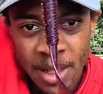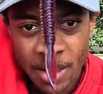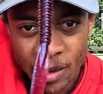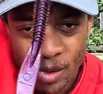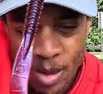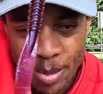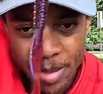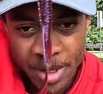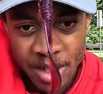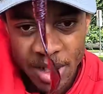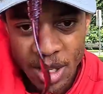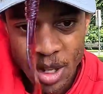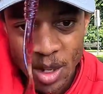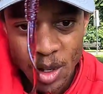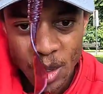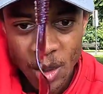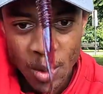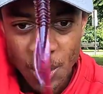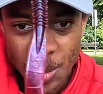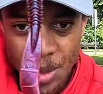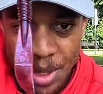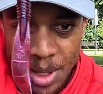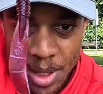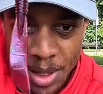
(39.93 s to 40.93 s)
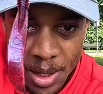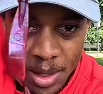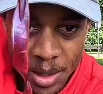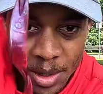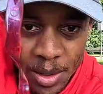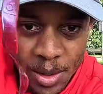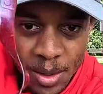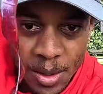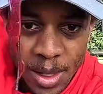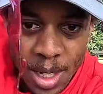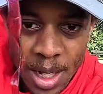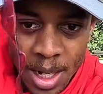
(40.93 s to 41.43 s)
ribbon tail with a
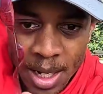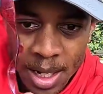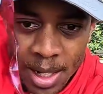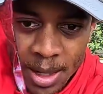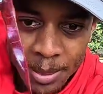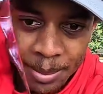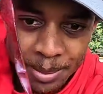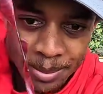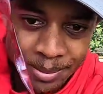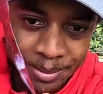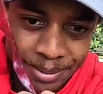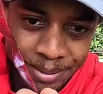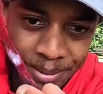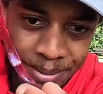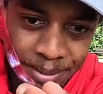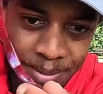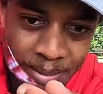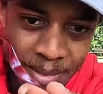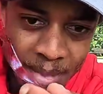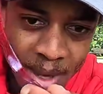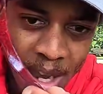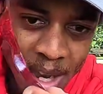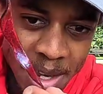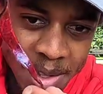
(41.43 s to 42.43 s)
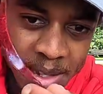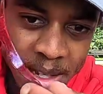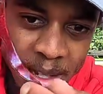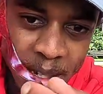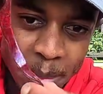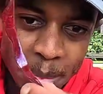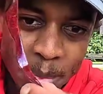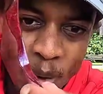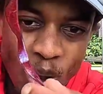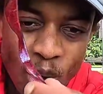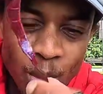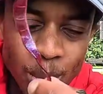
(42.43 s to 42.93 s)
little has like a
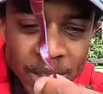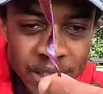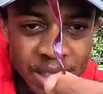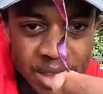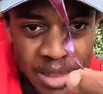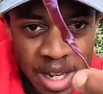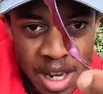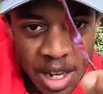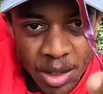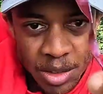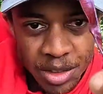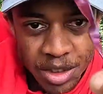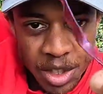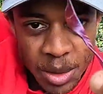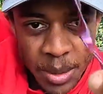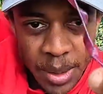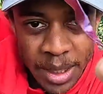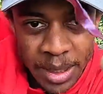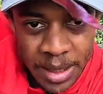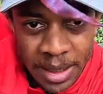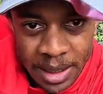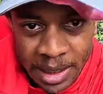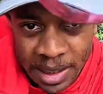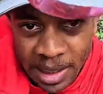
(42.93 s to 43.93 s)
bulbous tail to it.